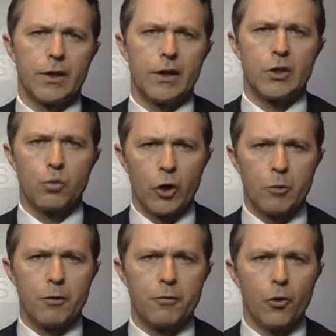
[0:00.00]
It's
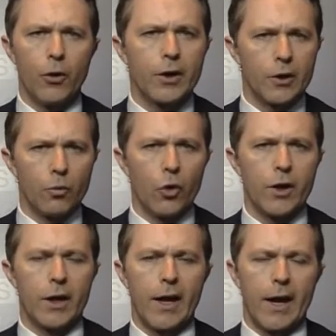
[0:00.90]
worked before, it can
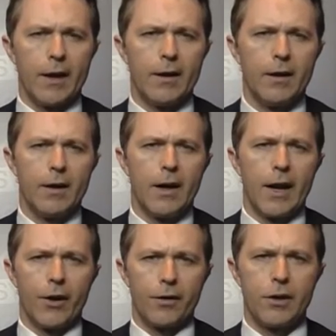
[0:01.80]
work again,
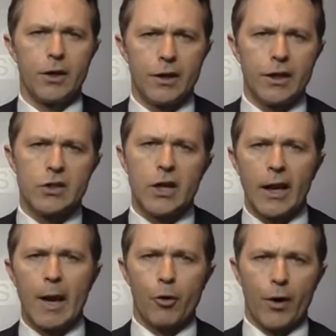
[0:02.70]
and I think it needs
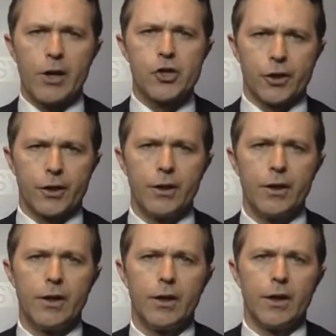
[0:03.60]
collaboration
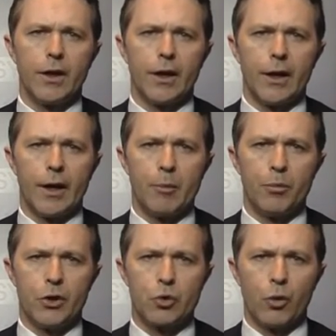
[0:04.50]

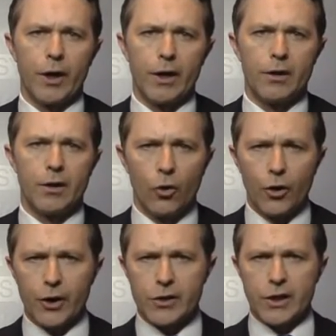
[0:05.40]
between the
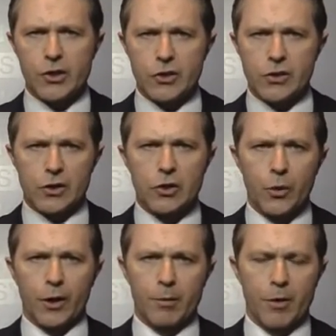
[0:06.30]
organisations that
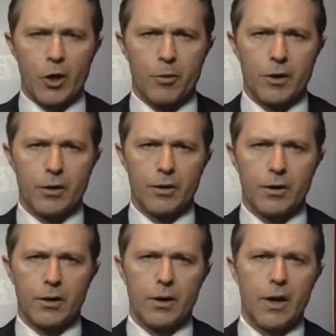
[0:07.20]
do it at the moment
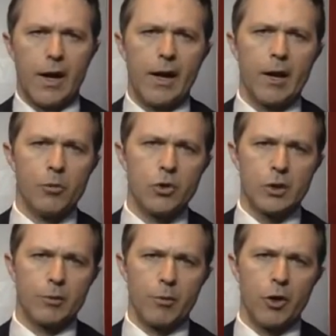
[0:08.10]
and our
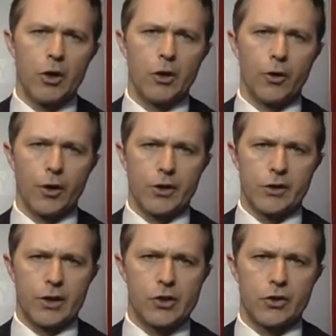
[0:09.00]
Muslim community
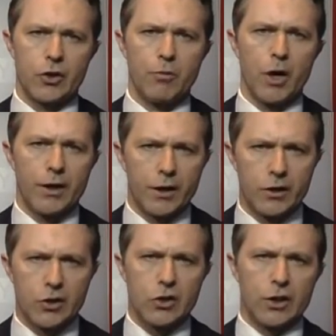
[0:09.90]
organisations who might
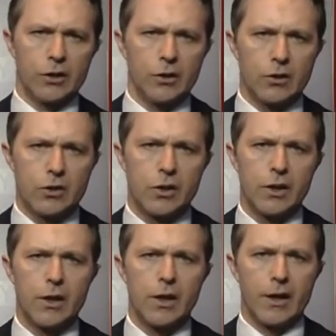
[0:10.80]
need the skills
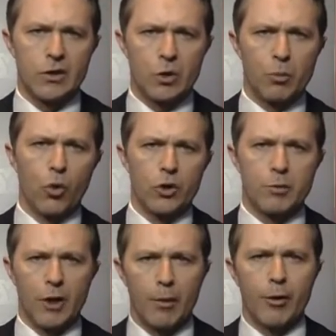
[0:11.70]
and support to
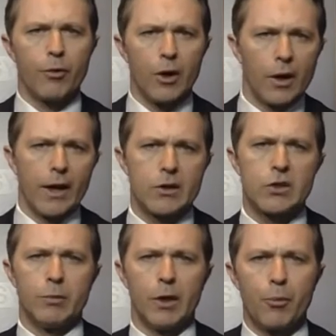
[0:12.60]
be able to roll out
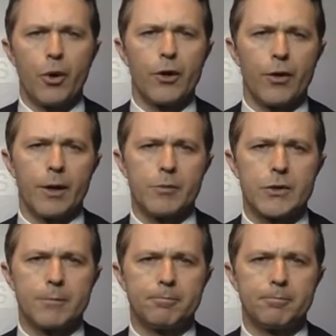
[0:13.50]
similar programs.